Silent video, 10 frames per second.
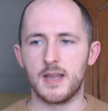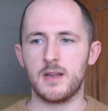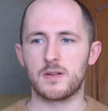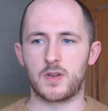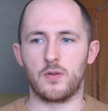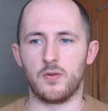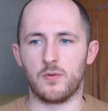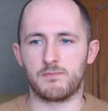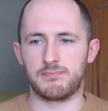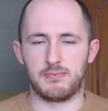So you're
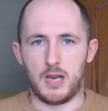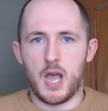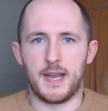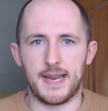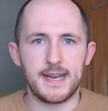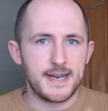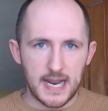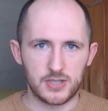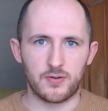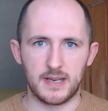learning
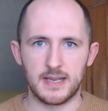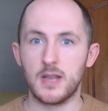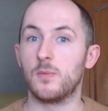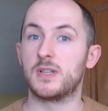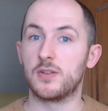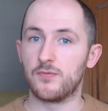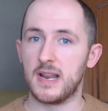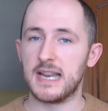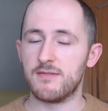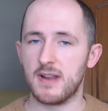naturally, which is
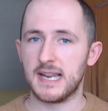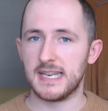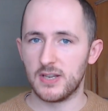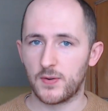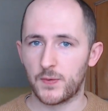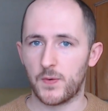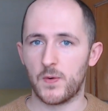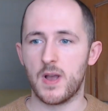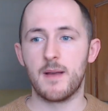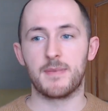really, really useful.
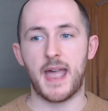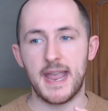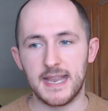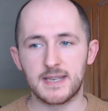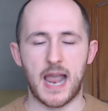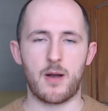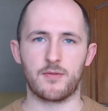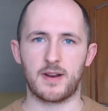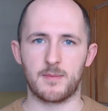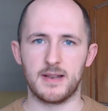But that is how I'd
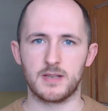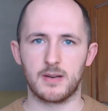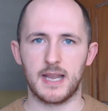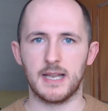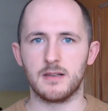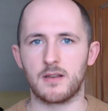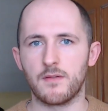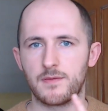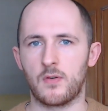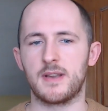recommend doing it, and don't
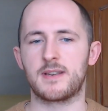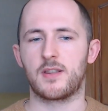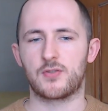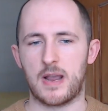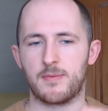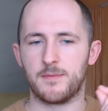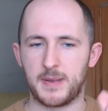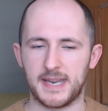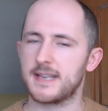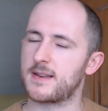fall into the trap of
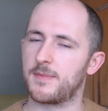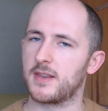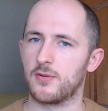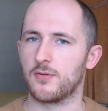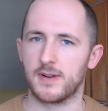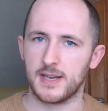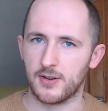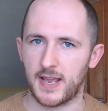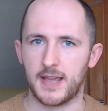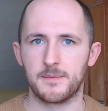picking something you're already good
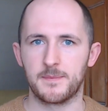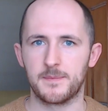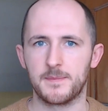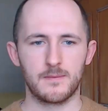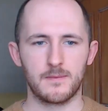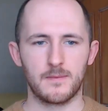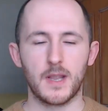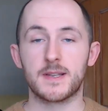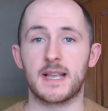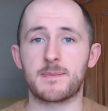at.
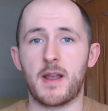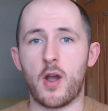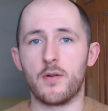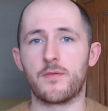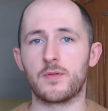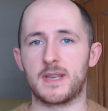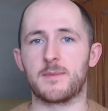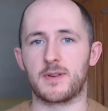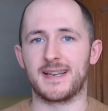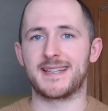So that's my overall tips
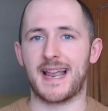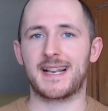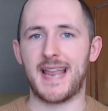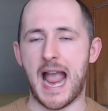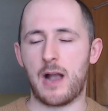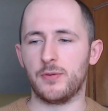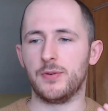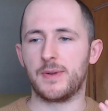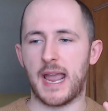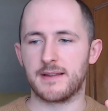on exactly how you
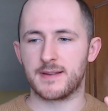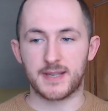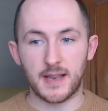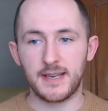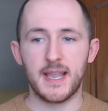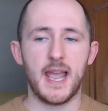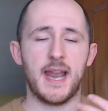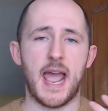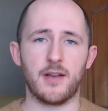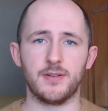can study and
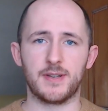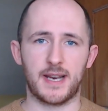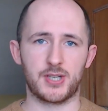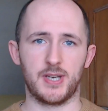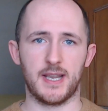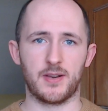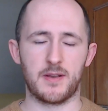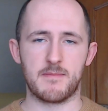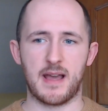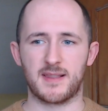how you can actually get good at
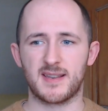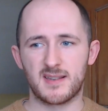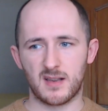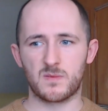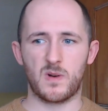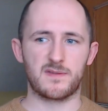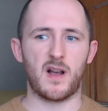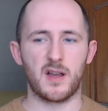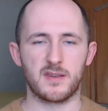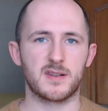maths. This does work for
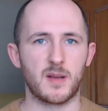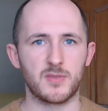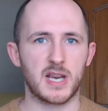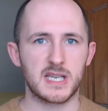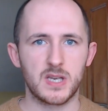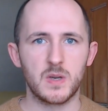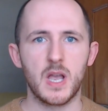other subjects too,